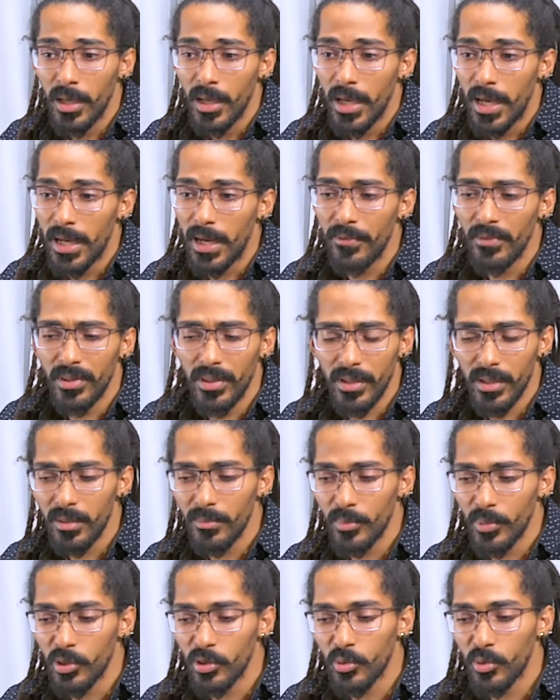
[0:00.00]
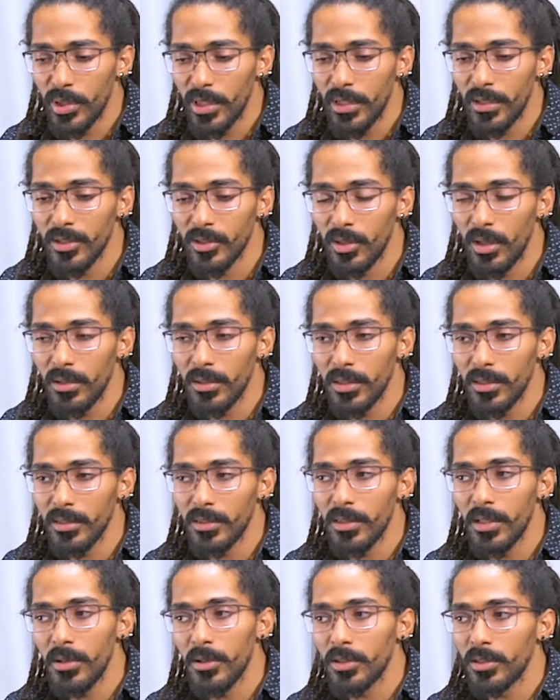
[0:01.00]
And everything in between, as long as
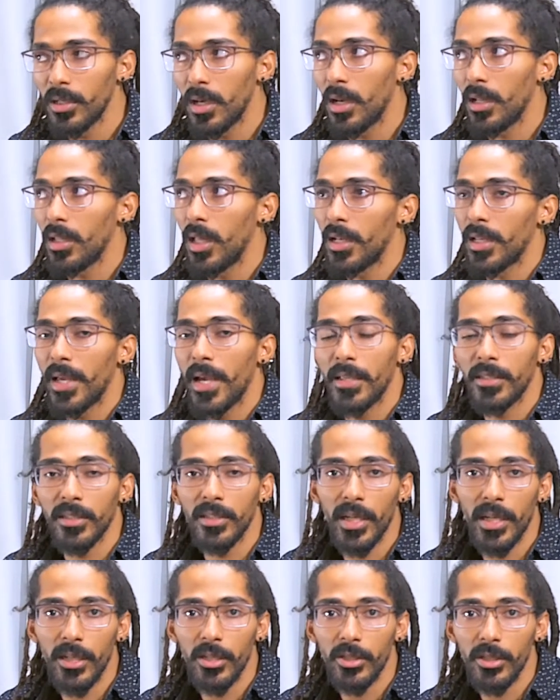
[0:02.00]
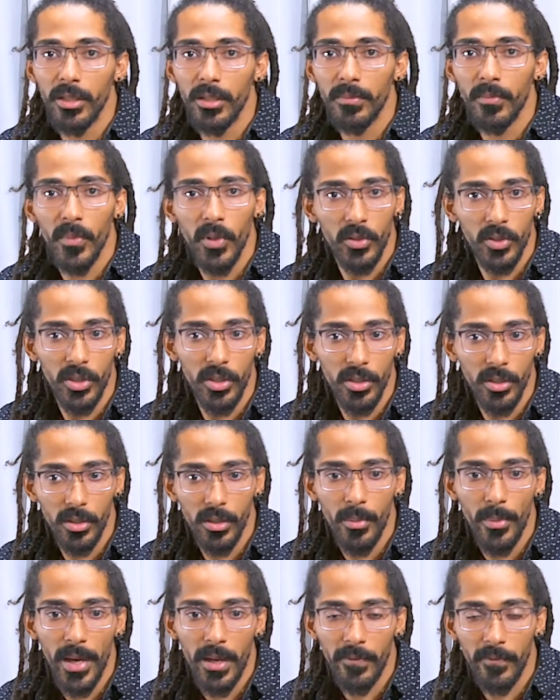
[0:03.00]
there's not a lot of hesitation, there's a good
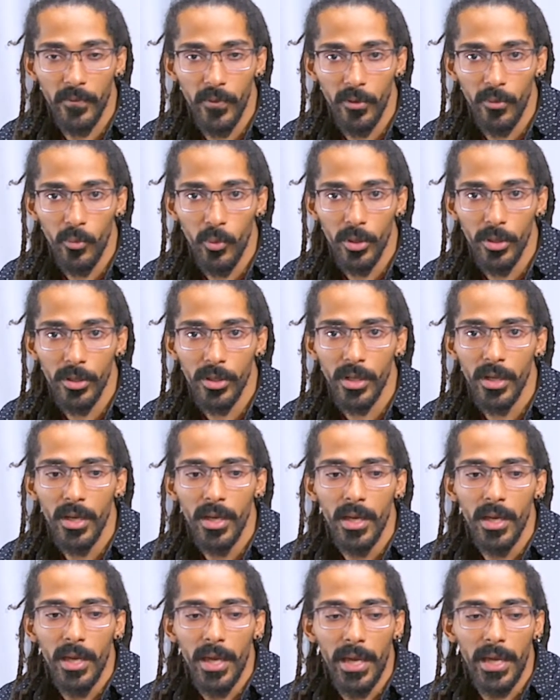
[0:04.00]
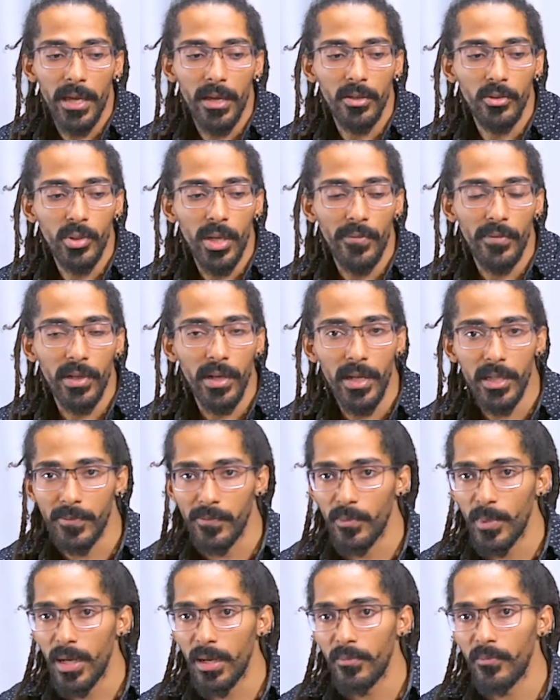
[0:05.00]
amount of footwork, and you have a nice
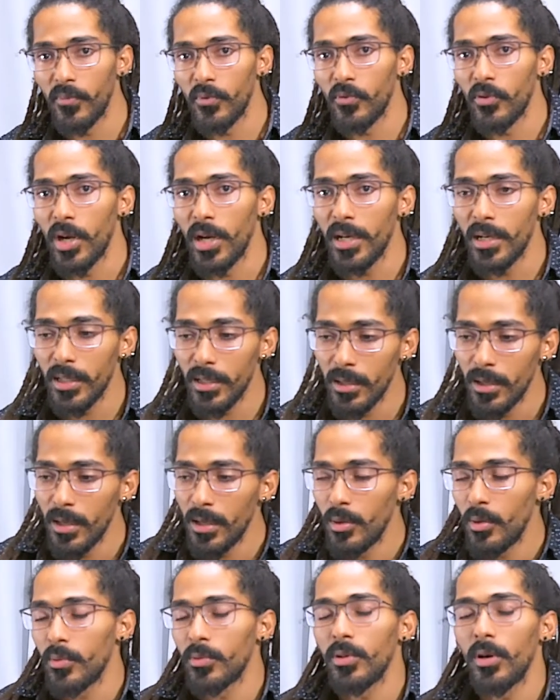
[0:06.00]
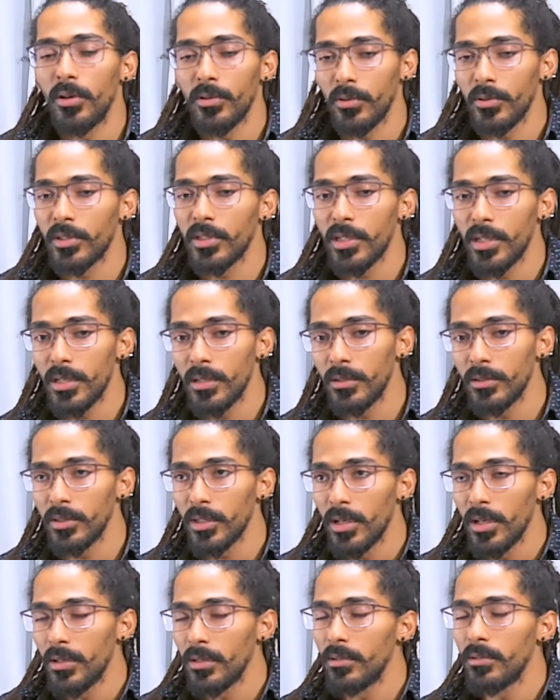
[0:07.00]
amount of variety with all your skills,
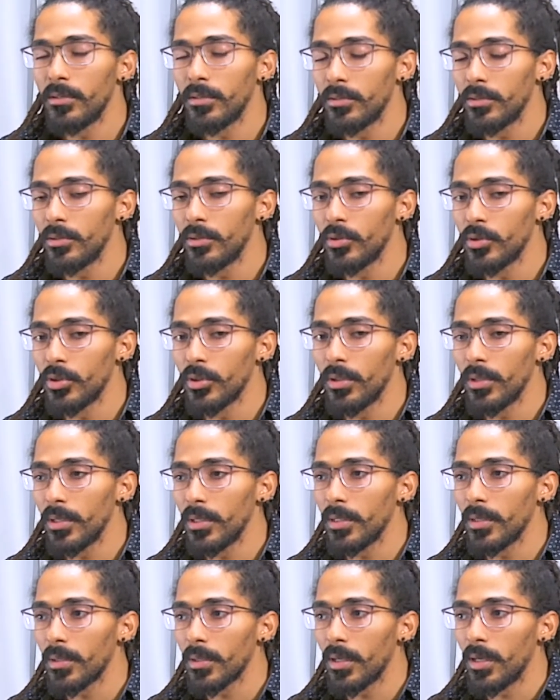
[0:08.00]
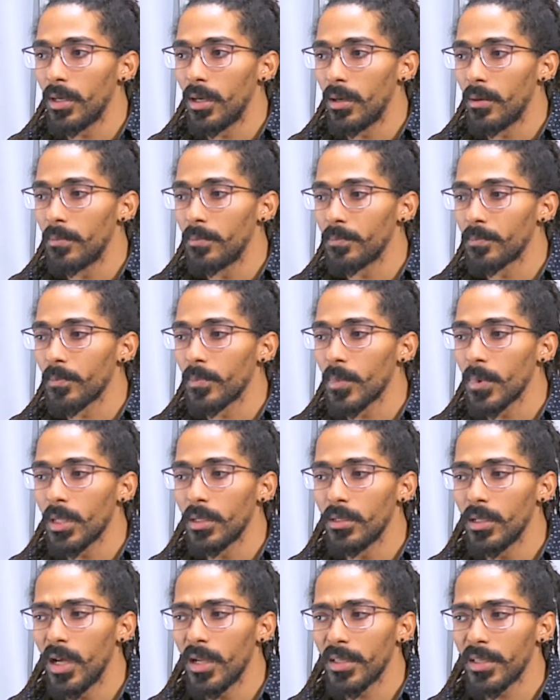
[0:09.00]
you can usually,
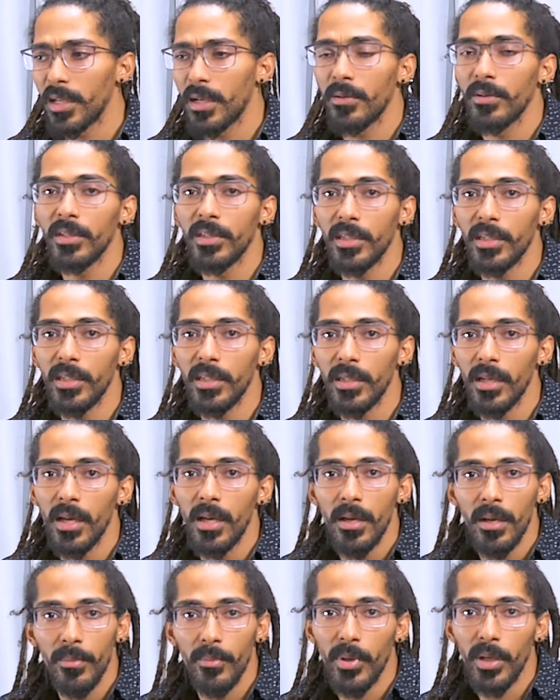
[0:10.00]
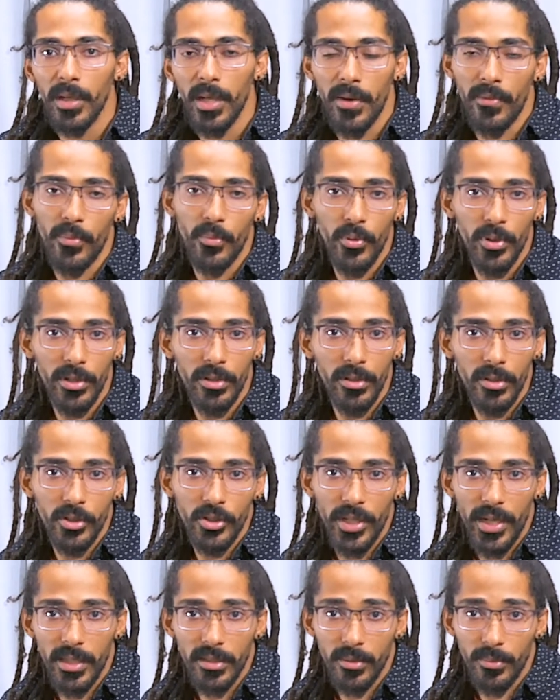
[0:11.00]
not guarantee, but have a pretty good
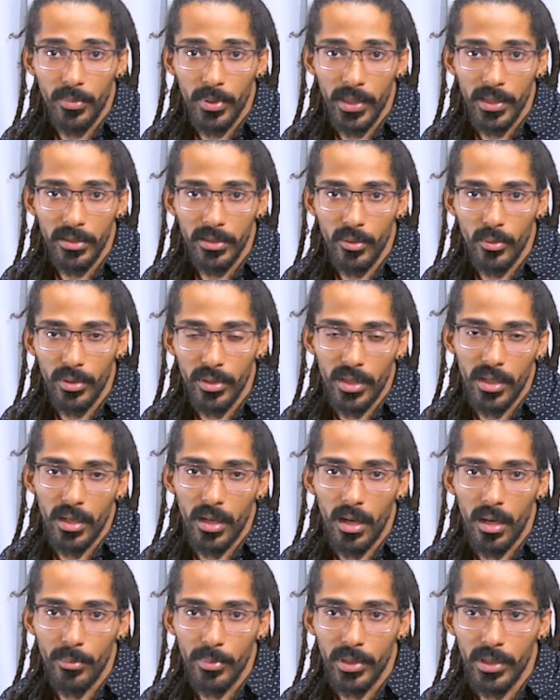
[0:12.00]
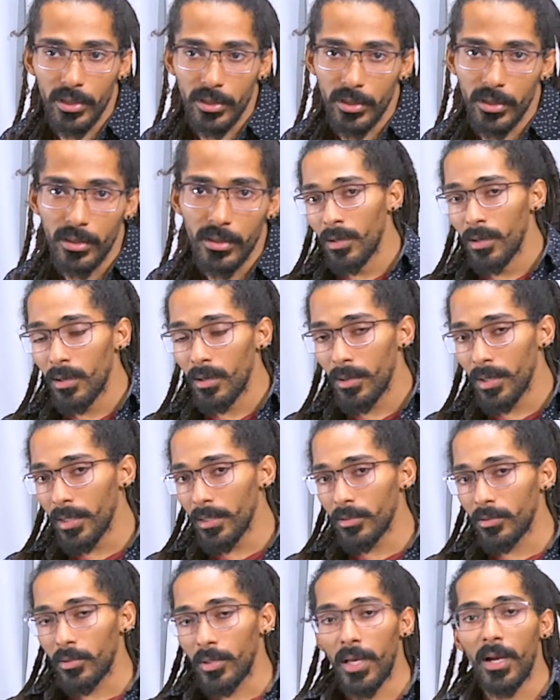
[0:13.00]
chance of placing within a competition. Alright,
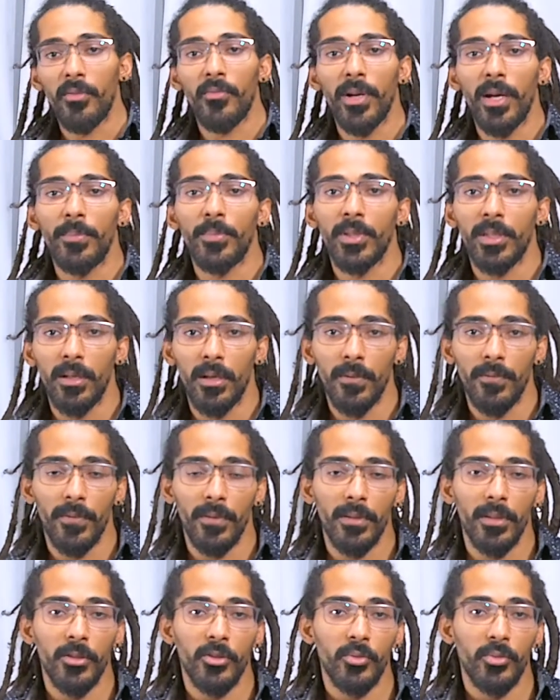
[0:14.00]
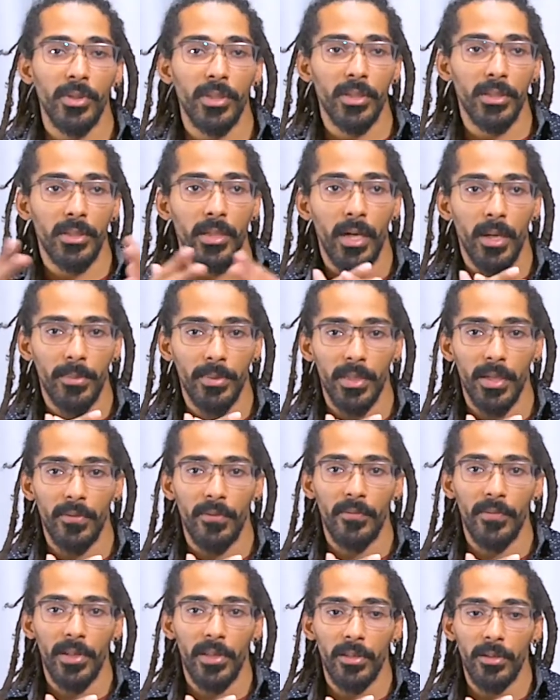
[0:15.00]
so that wraps it up for this week's top 7
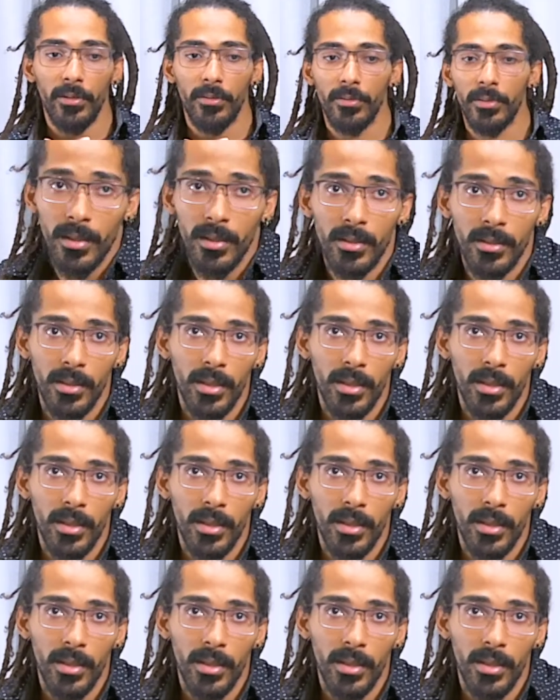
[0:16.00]
videos.